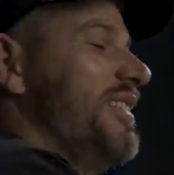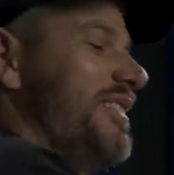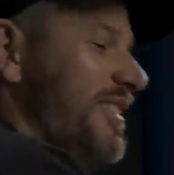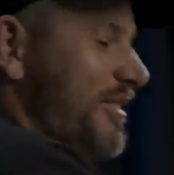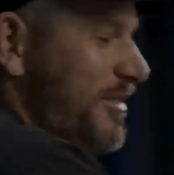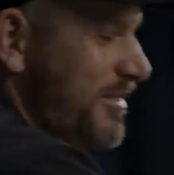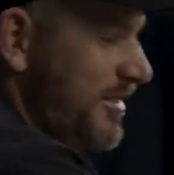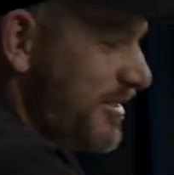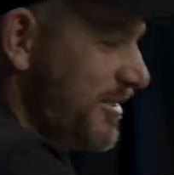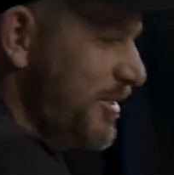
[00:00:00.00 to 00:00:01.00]
And I was
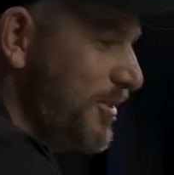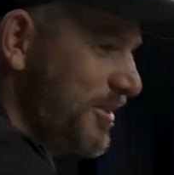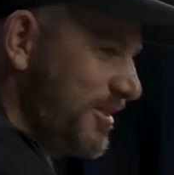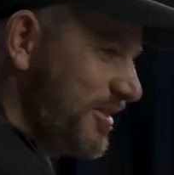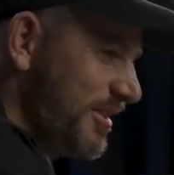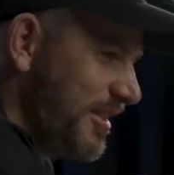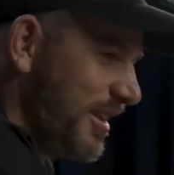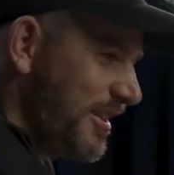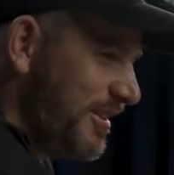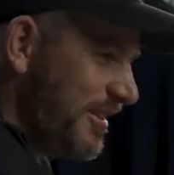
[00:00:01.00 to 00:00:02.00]
stoked to see that.